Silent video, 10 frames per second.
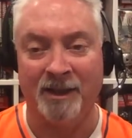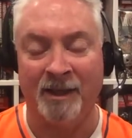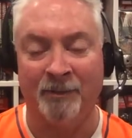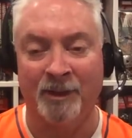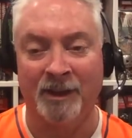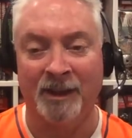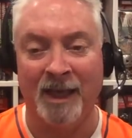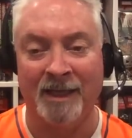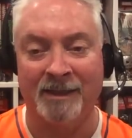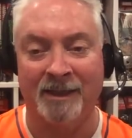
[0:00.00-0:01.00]
and really
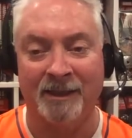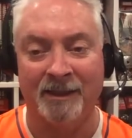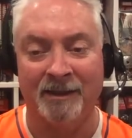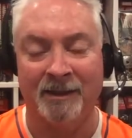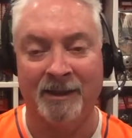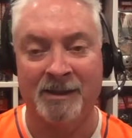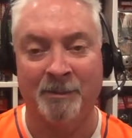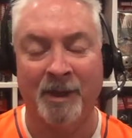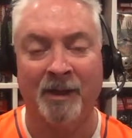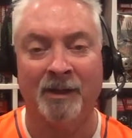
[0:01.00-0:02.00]
liked it. It's
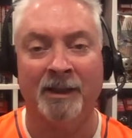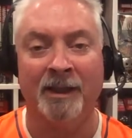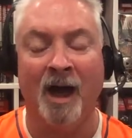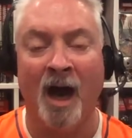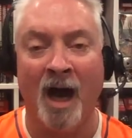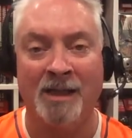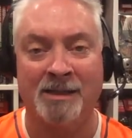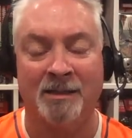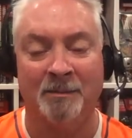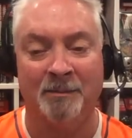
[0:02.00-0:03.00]
apparently
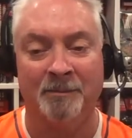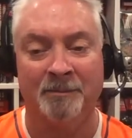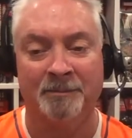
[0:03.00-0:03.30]
awesome.